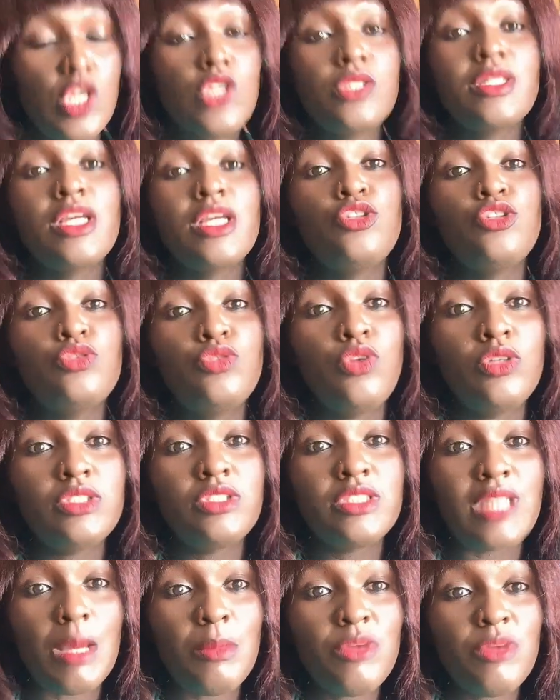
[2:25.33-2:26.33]
They do not,
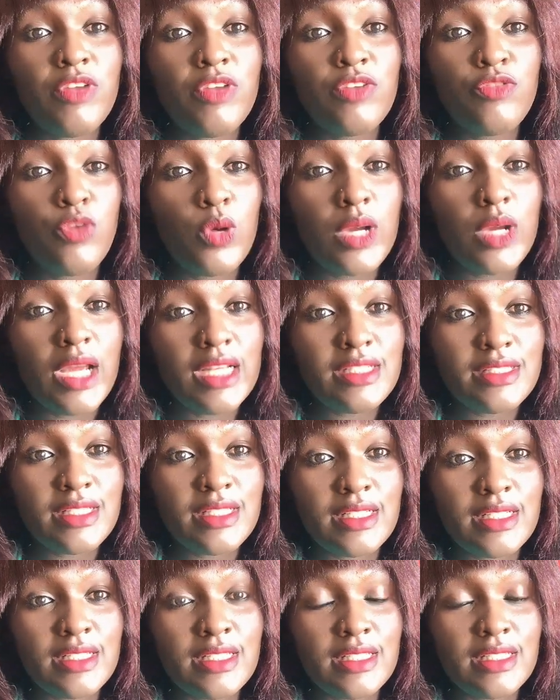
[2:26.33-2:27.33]
some even forget
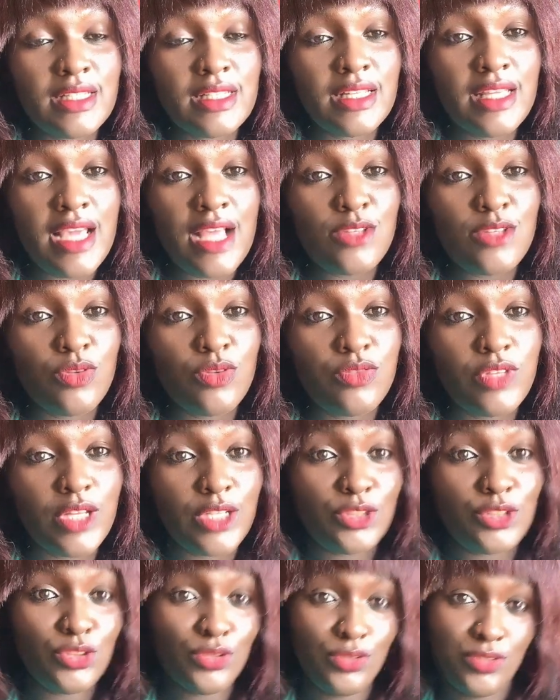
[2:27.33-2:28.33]
the years of their
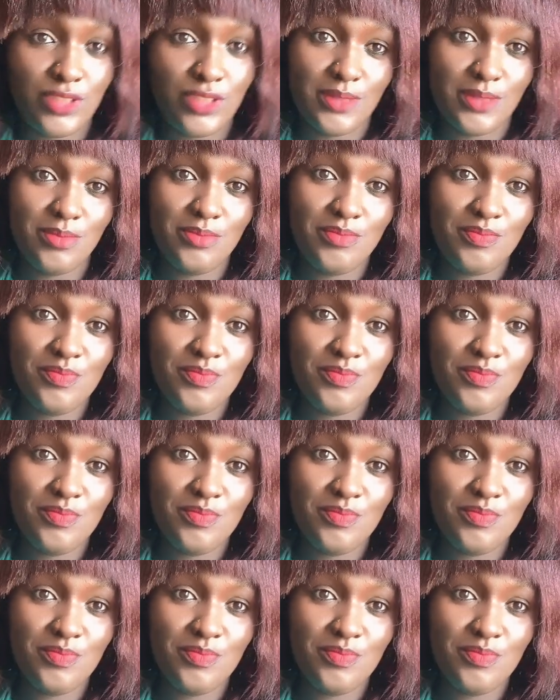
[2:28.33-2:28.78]
children.